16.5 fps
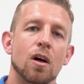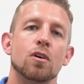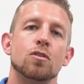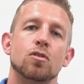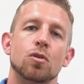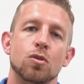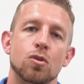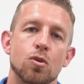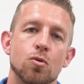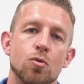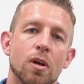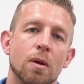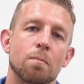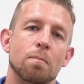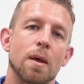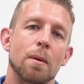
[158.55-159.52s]
so you
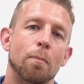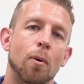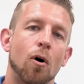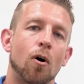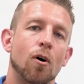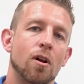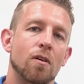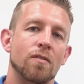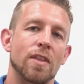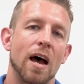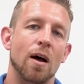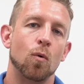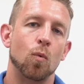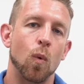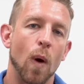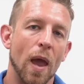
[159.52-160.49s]
can be part of
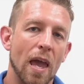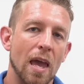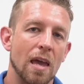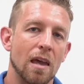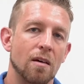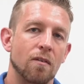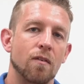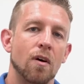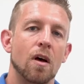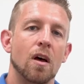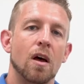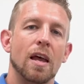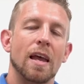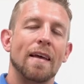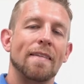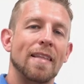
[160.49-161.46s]
that wave
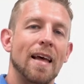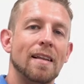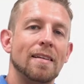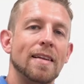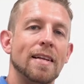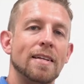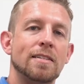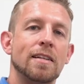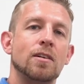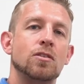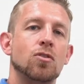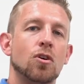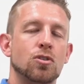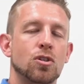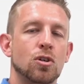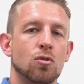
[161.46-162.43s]
in that niche that
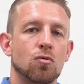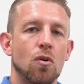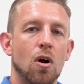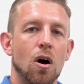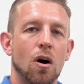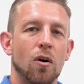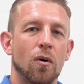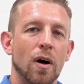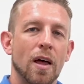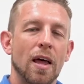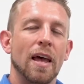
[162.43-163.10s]
starts to grow.